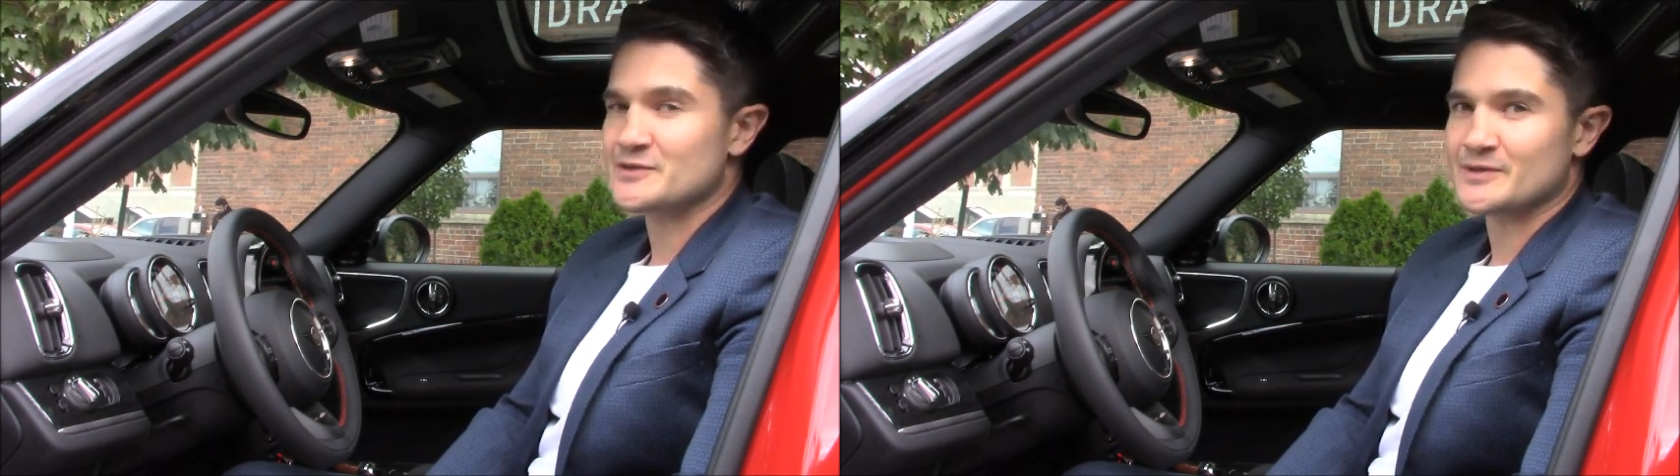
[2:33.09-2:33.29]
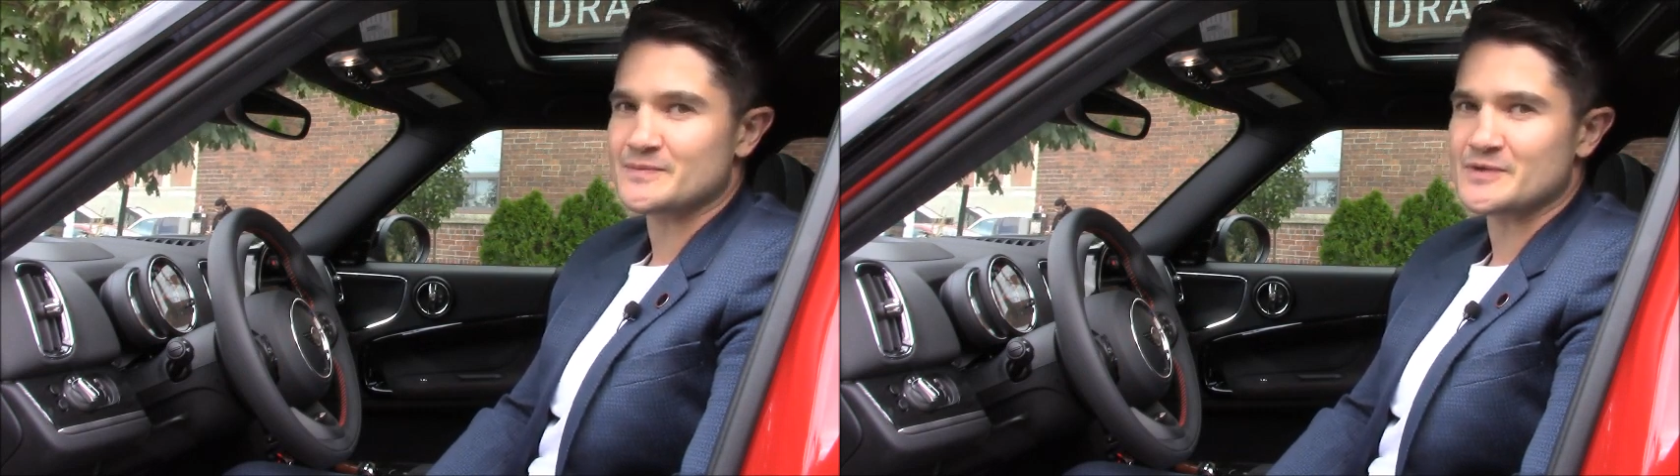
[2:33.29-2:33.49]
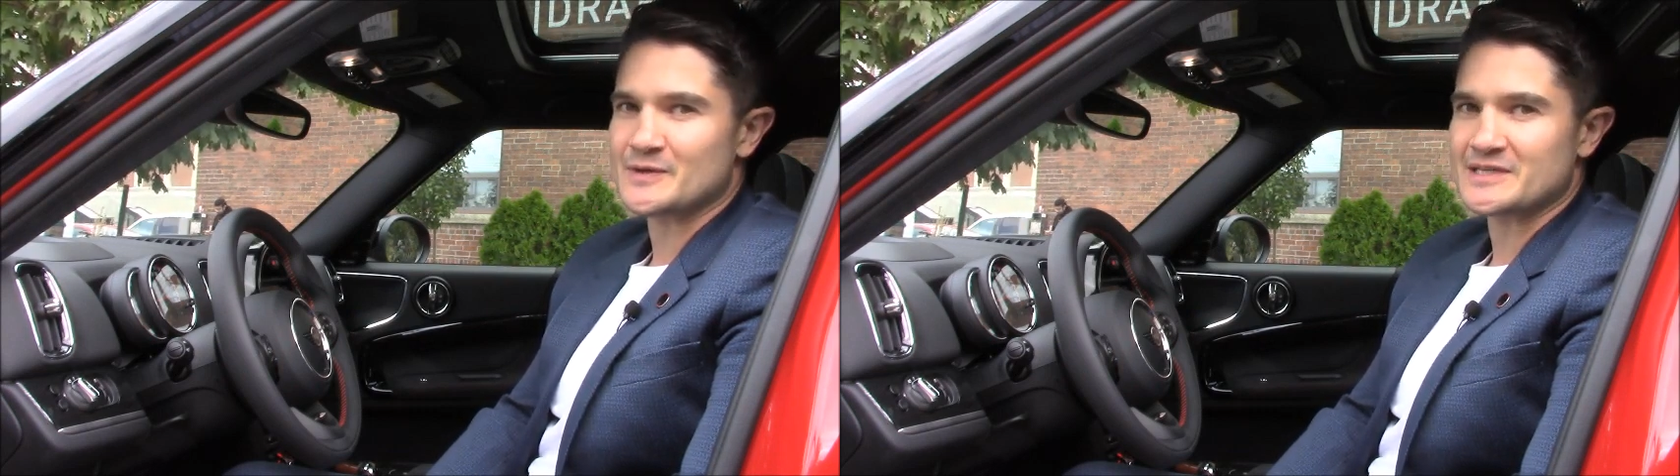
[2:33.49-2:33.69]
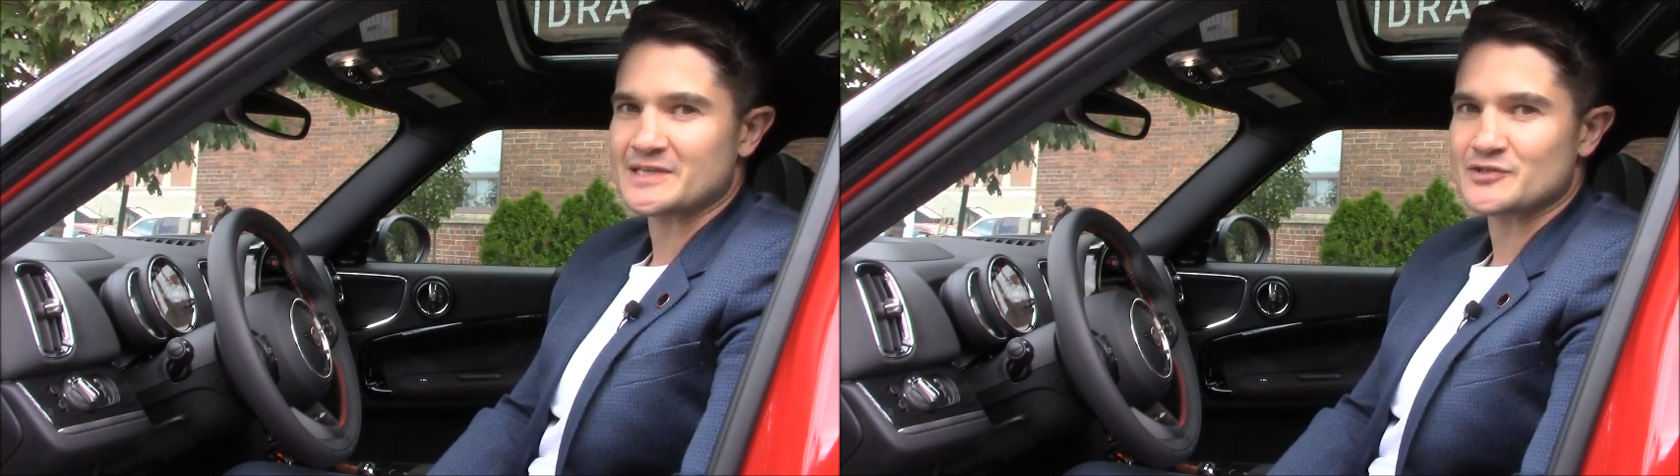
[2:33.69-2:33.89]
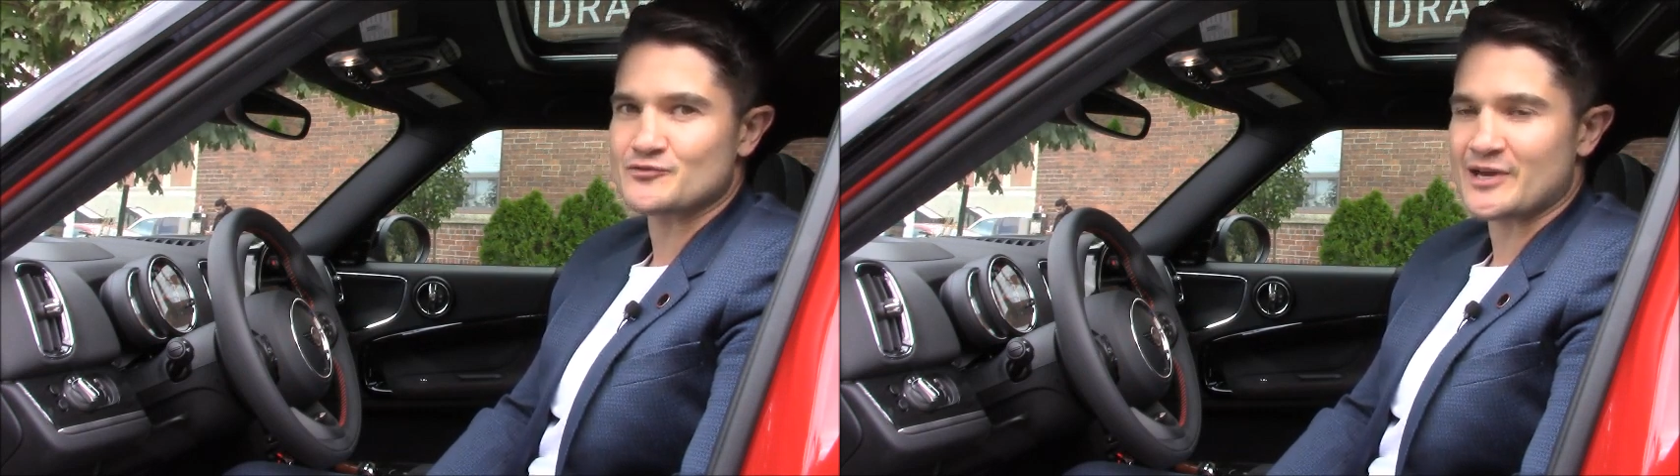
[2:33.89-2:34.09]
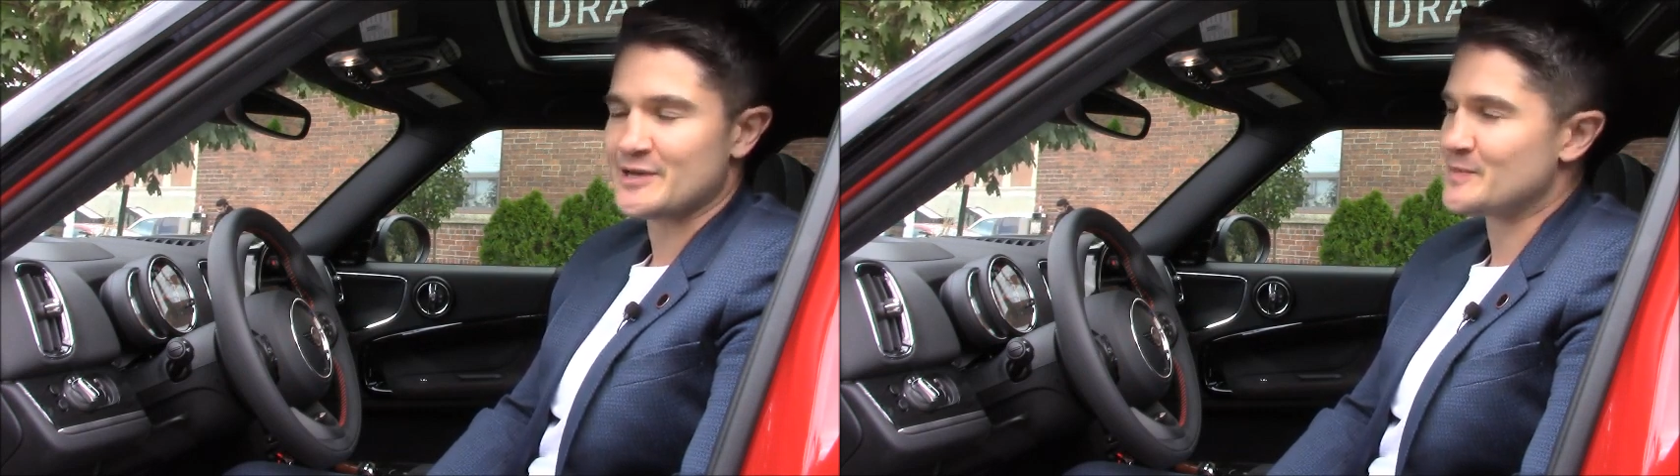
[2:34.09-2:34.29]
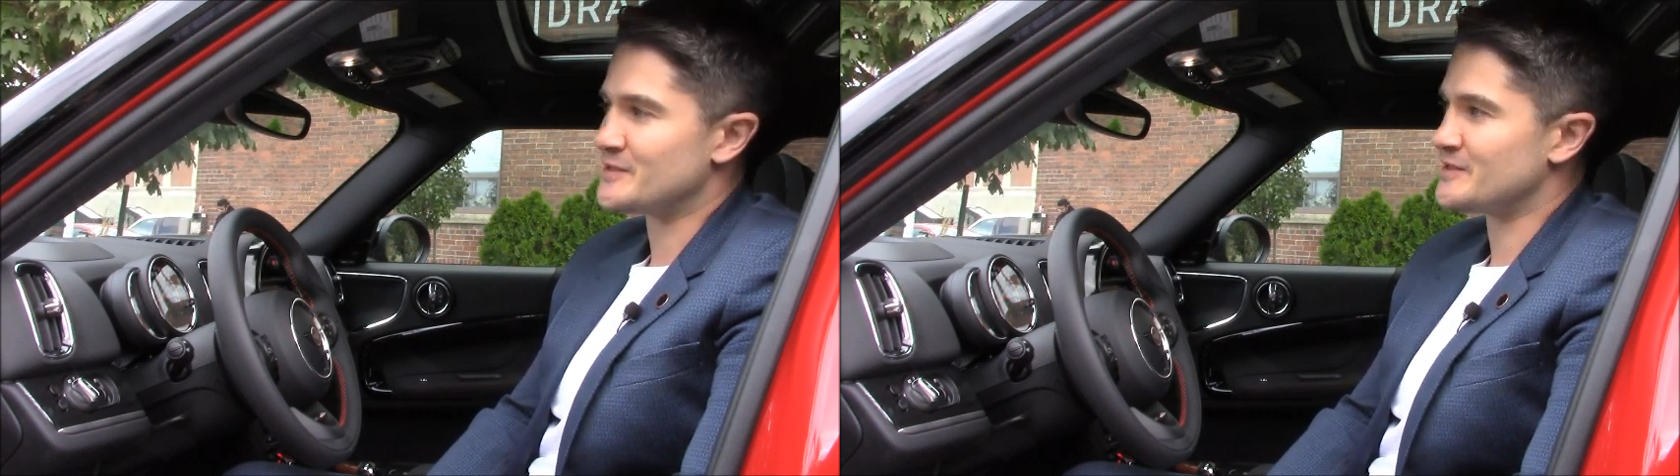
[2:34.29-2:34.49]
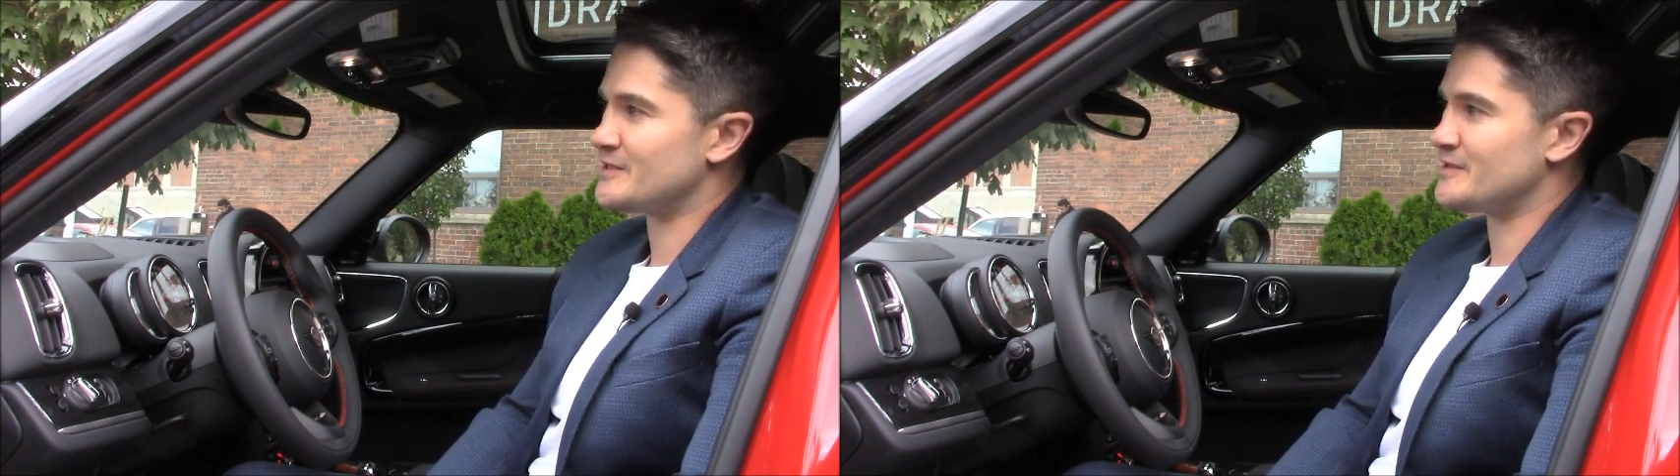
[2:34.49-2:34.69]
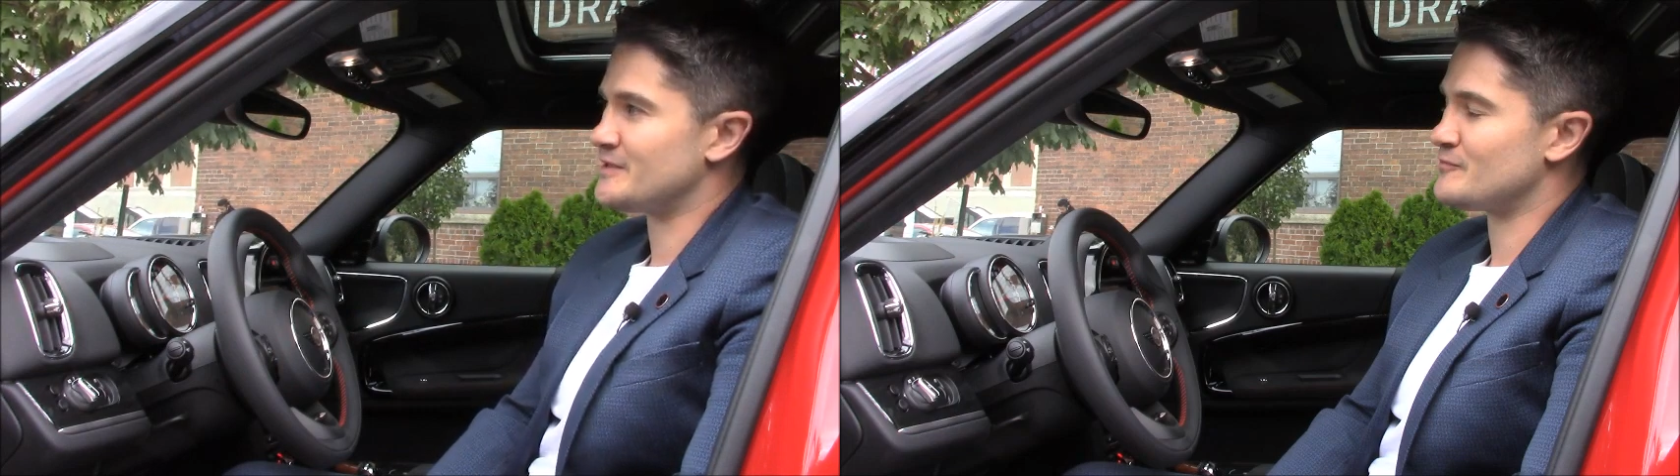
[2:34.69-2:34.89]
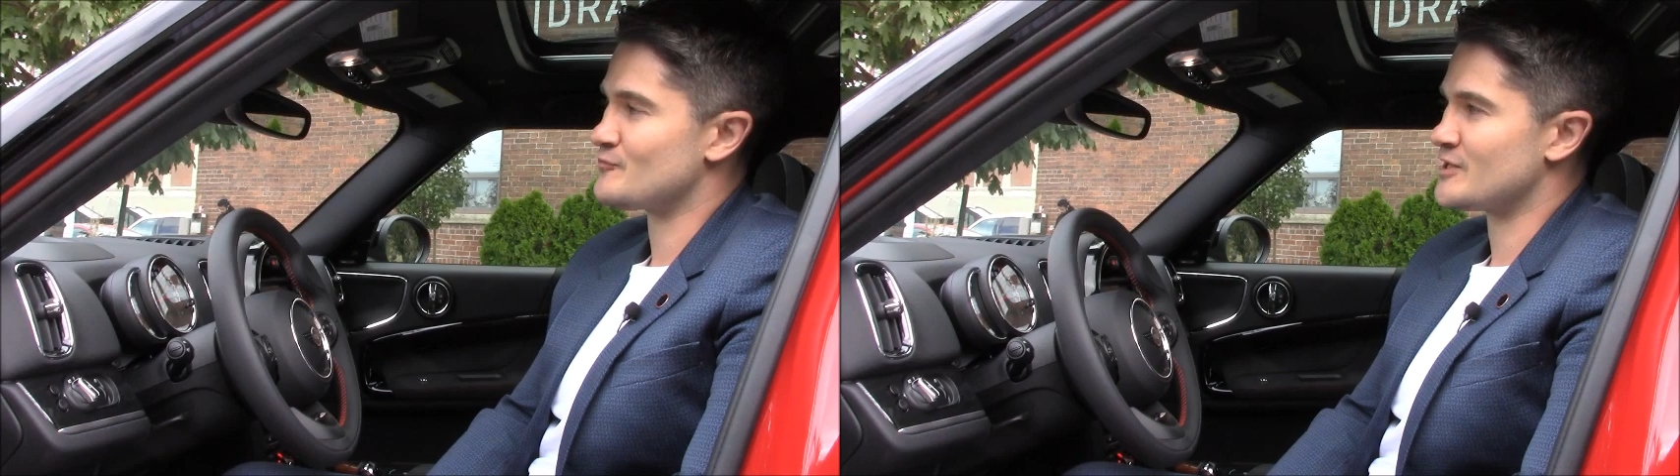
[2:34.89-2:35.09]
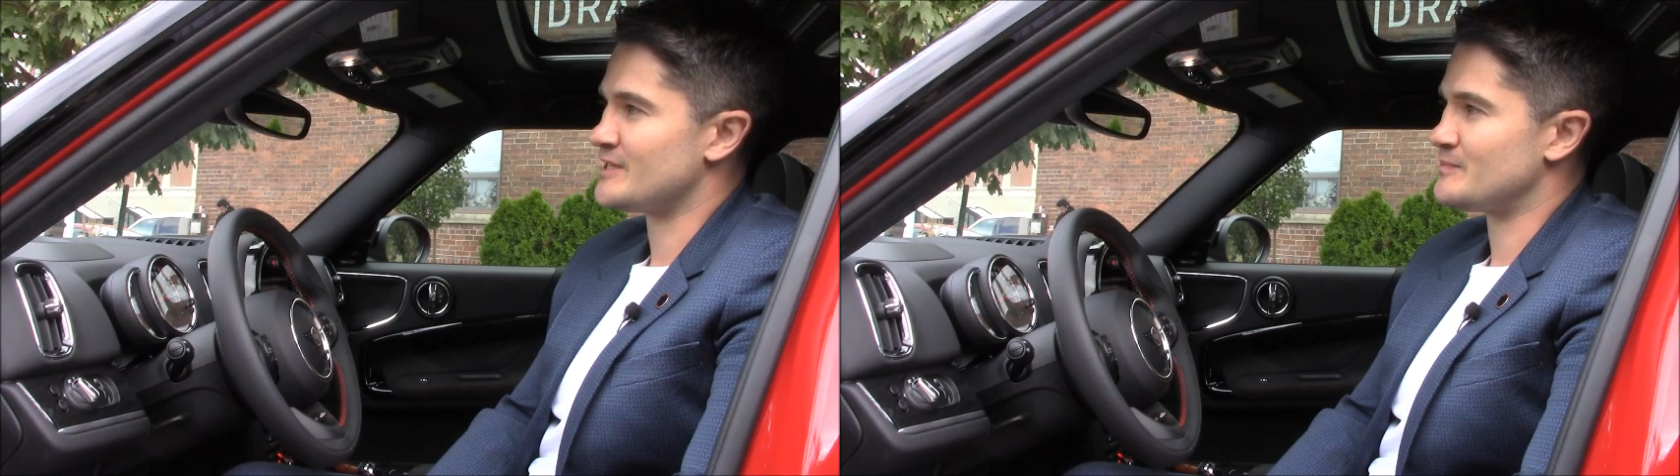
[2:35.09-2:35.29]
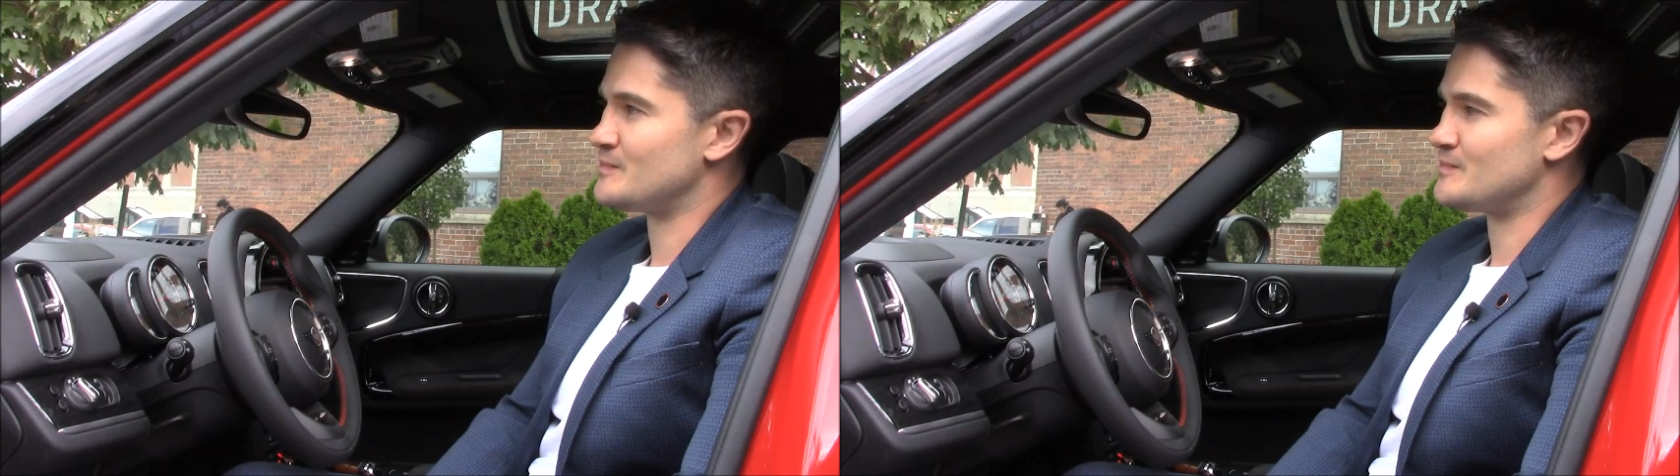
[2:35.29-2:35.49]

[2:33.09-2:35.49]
to its extreme and really